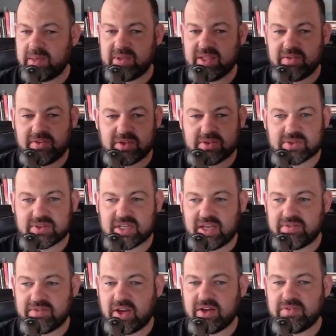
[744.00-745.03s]
and worked for them in their
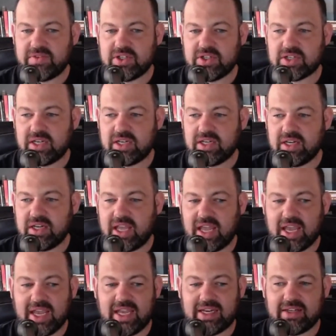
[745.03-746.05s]
virtual CFO
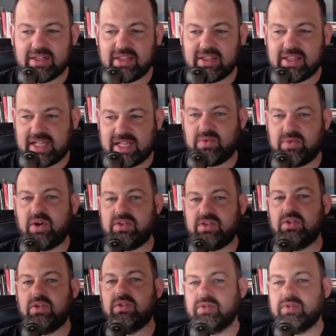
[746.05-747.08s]
division. And
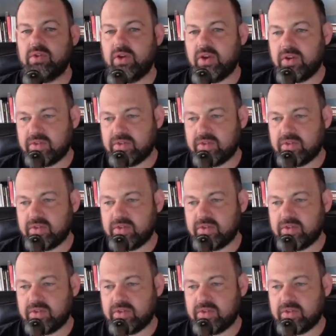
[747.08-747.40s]
that's where I sort